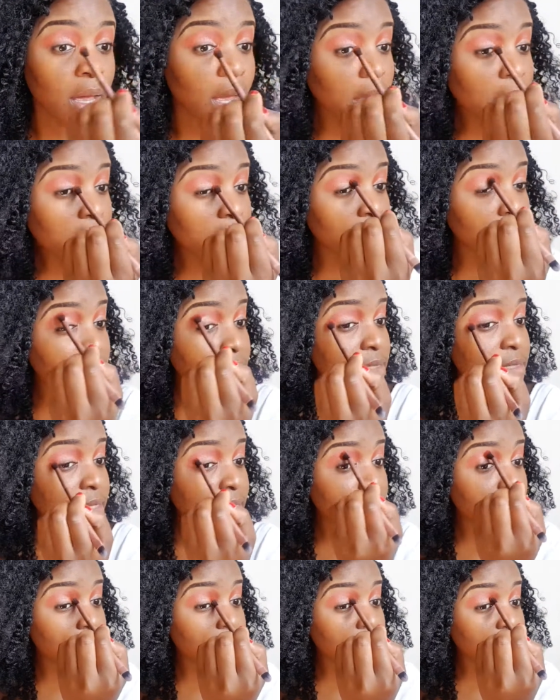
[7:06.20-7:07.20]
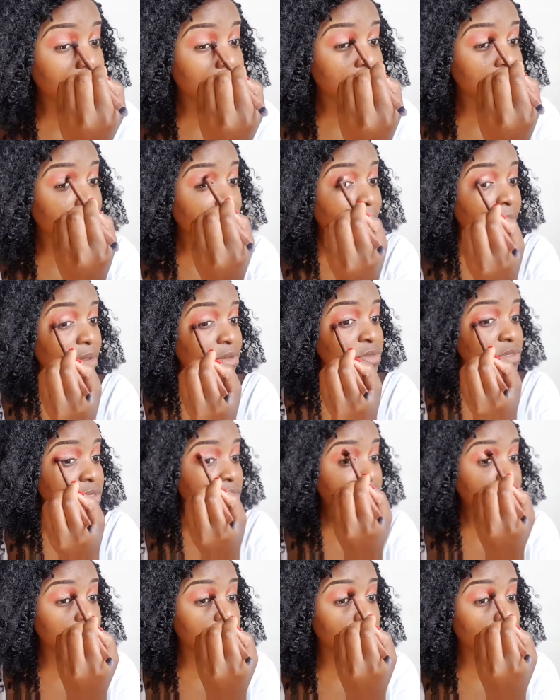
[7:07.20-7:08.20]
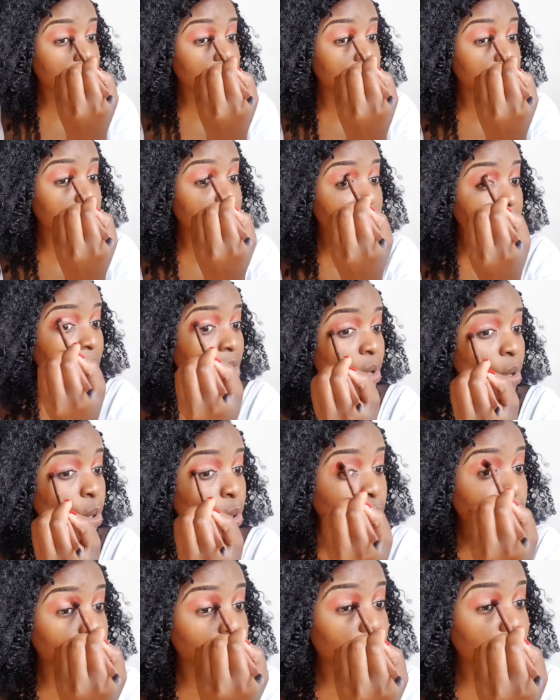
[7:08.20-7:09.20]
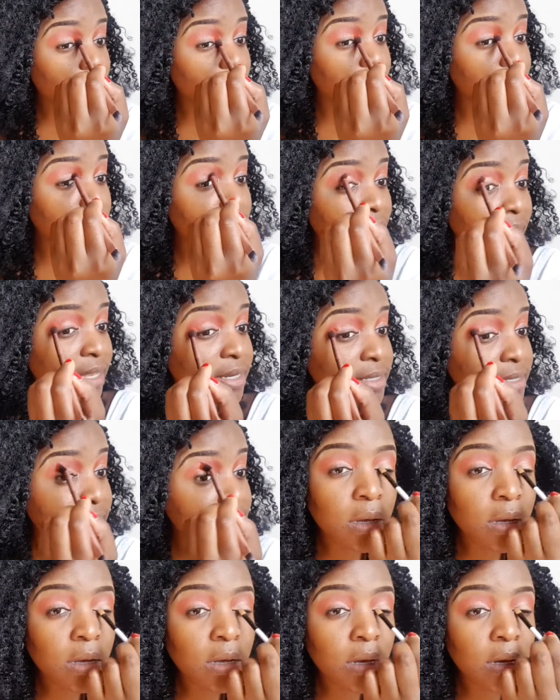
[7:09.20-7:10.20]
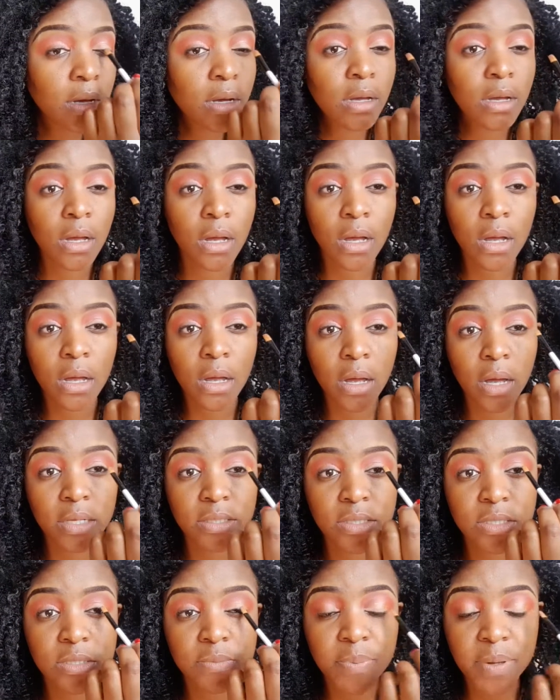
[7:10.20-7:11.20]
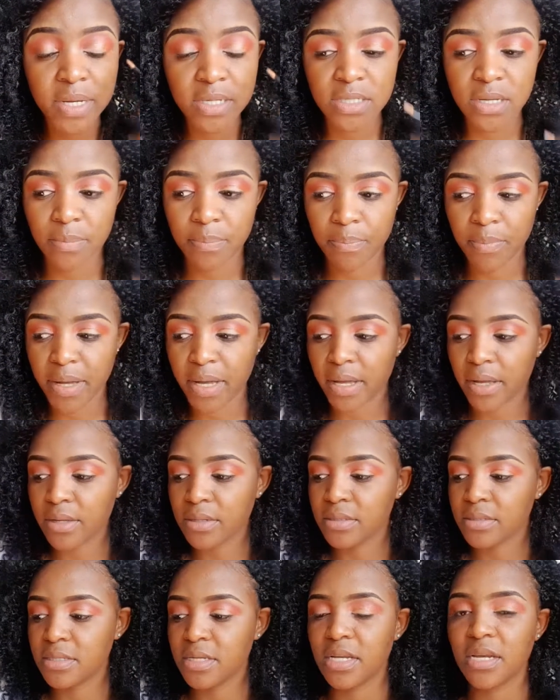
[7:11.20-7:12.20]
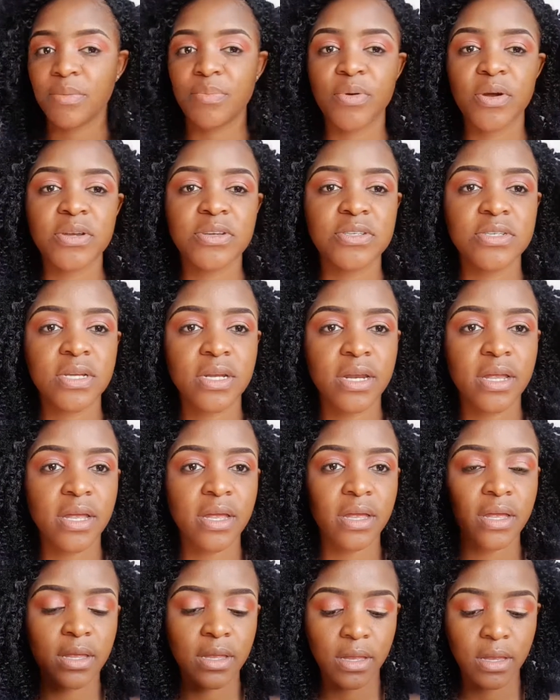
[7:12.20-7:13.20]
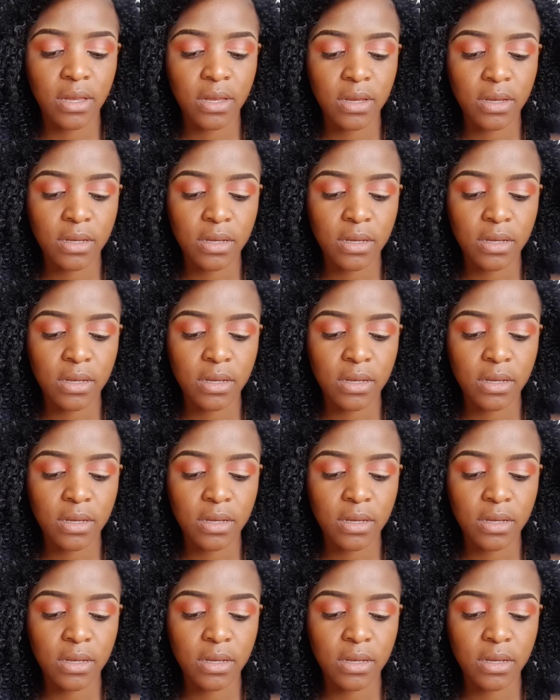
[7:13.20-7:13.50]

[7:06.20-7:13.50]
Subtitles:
I guess in the meantime I'll just hold off on that. I just picked up my concealer brush, and I